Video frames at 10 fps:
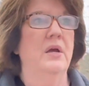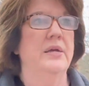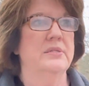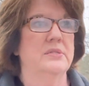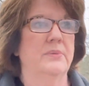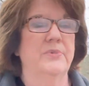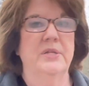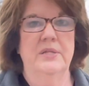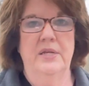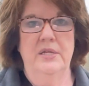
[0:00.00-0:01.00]
is
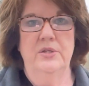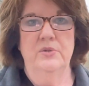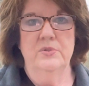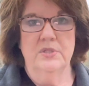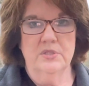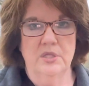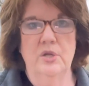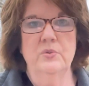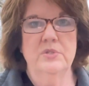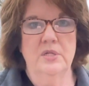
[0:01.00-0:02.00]
something that he uses
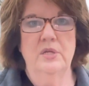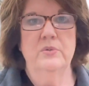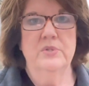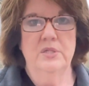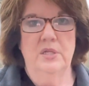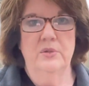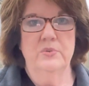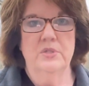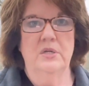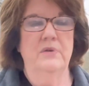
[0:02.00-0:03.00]
loads and loads and
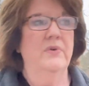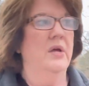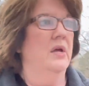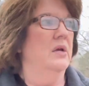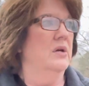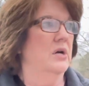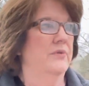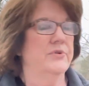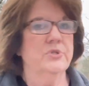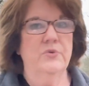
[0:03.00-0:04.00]
loads of,
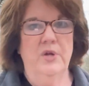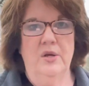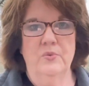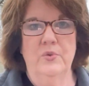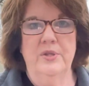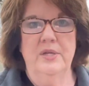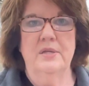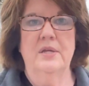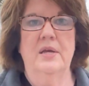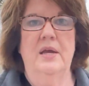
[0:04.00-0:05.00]
covers ground with it,
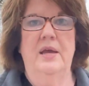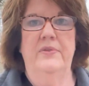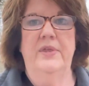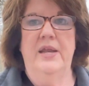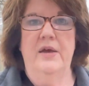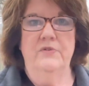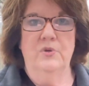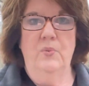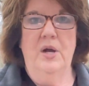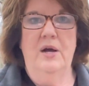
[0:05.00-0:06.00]
and that after
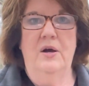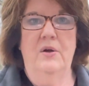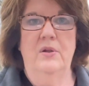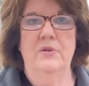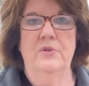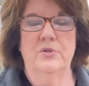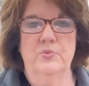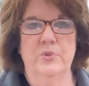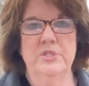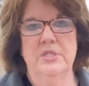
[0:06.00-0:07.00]
a while,
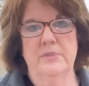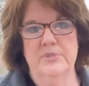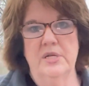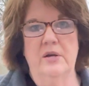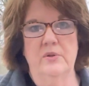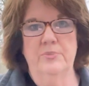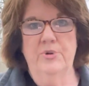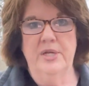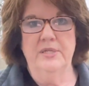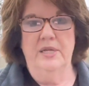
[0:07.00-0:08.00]
those wood chips not only
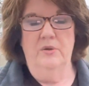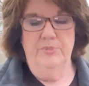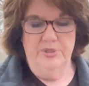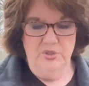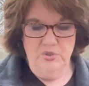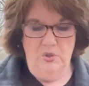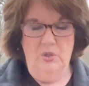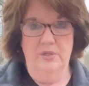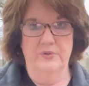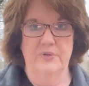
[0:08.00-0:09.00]
break down, but the
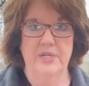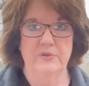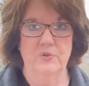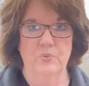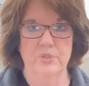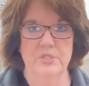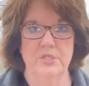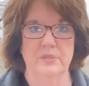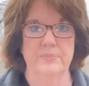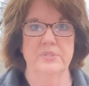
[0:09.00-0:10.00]
soil underneath the wood
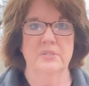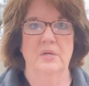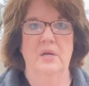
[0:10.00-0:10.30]
chips